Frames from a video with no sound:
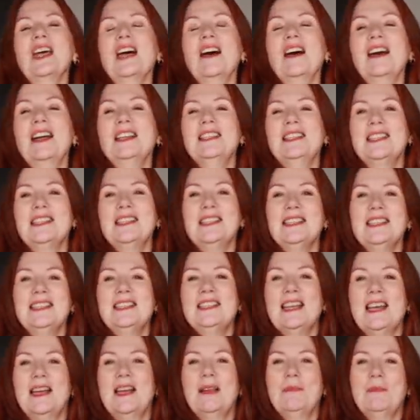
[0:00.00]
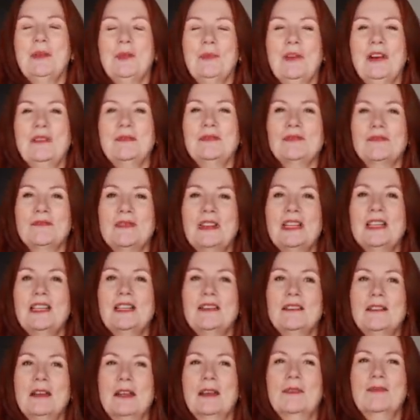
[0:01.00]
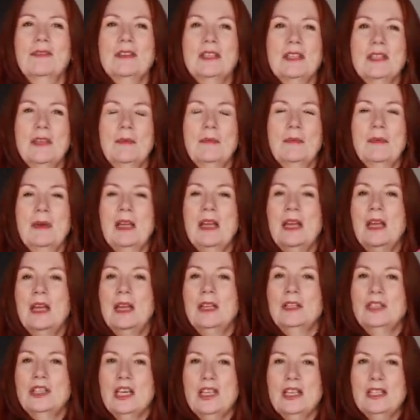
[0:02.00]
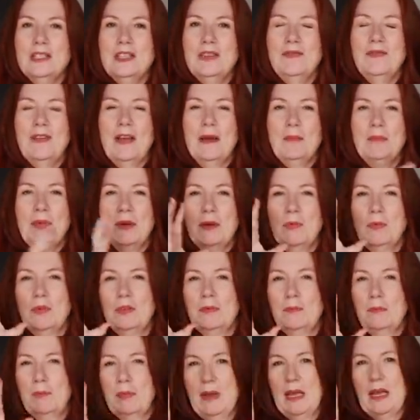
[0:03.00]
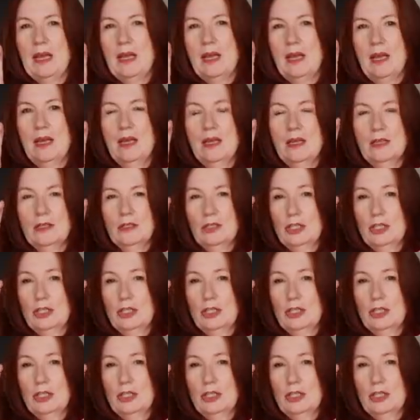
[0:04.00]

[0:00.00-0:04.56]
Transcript: I said at the time that I was really looking for some jersey fabric with big,